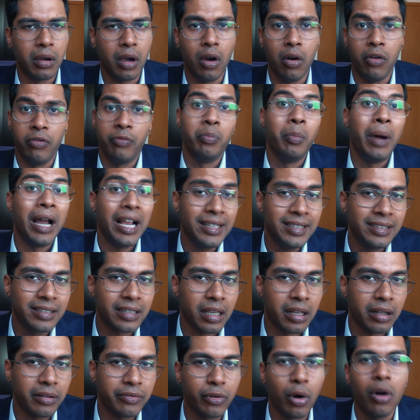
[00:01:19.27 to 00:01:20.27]
of
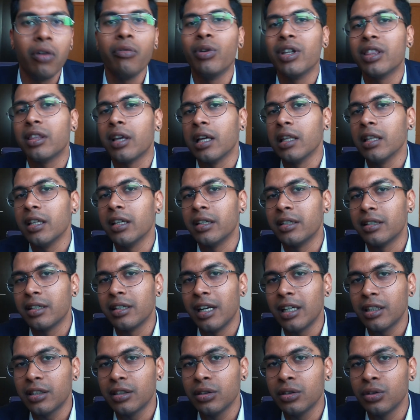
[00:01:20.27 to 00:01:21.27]
myself or with other
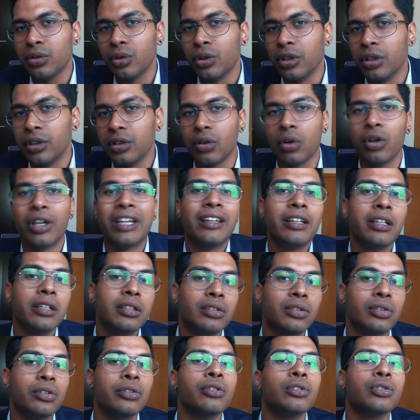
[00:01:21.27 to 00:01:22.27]
international students or Indian
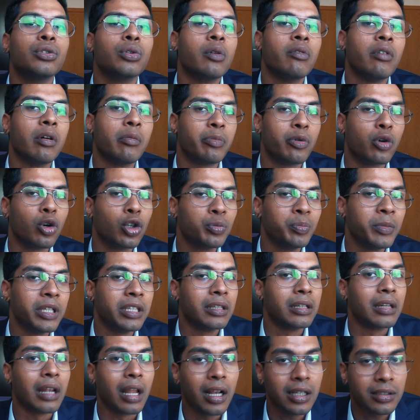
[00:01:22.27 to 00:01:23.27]
students who have approached me
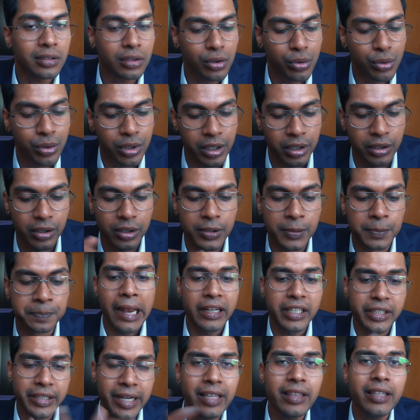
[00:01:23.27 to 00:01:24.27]
in the last 2 years,
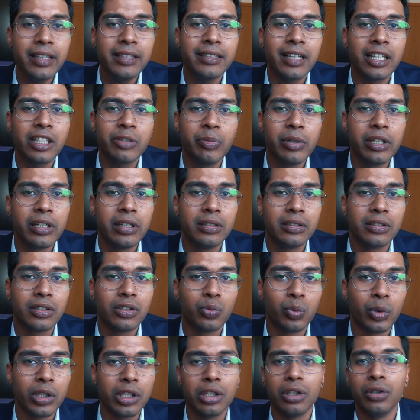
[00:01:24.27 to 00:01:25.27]
and share these
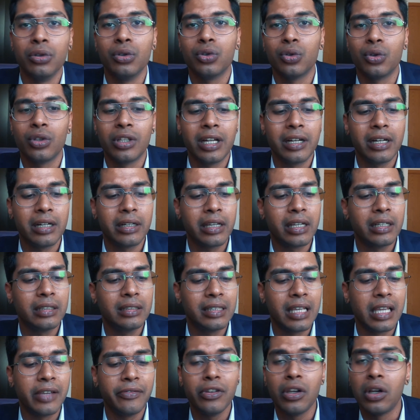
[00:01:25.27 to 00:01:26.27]
experiences with you so that it can
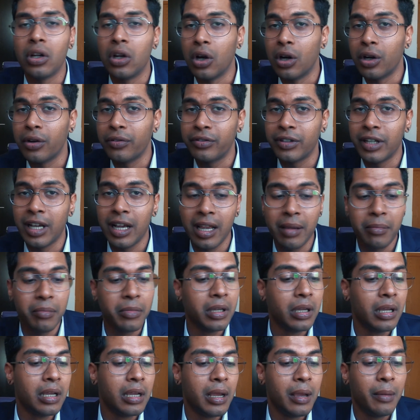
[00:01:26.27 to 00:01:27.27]
save you a lot of time,
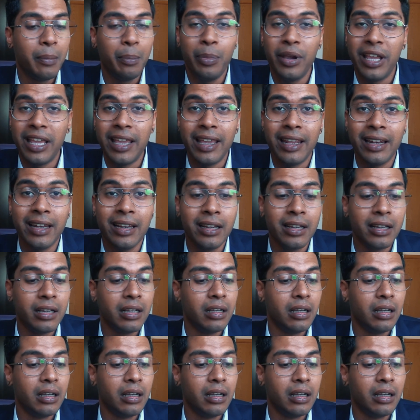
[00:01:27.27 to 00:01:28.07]
pain,